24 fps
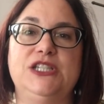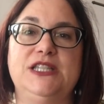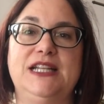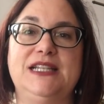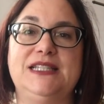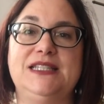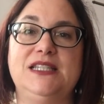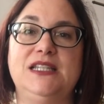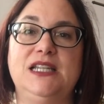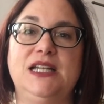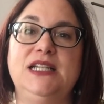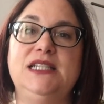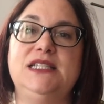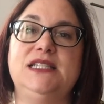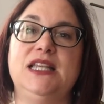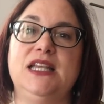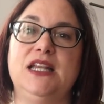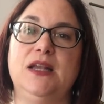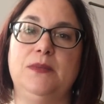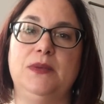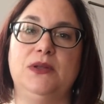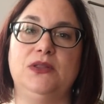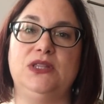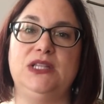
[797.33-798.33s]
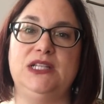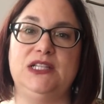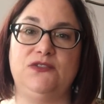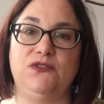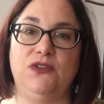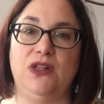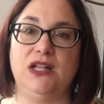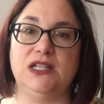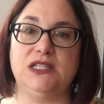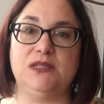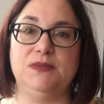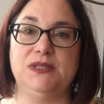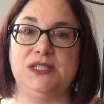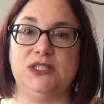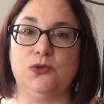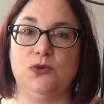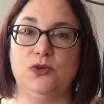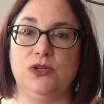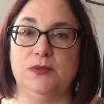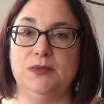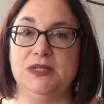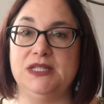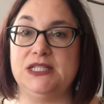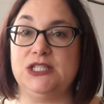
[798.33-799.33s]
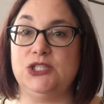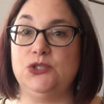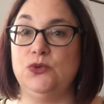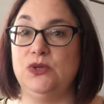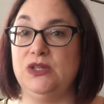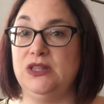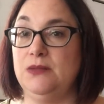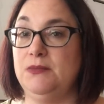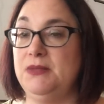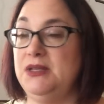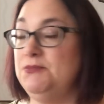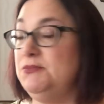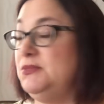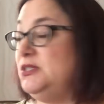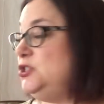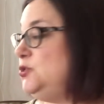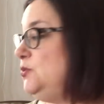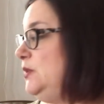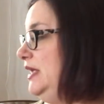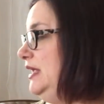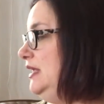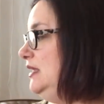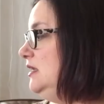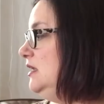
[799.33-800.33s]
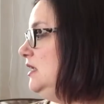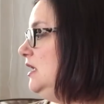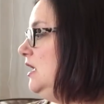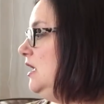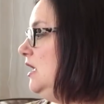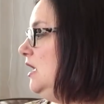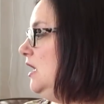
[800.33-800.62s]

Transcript: And that's the nice thing about these Flossmas ornaments, doing them in between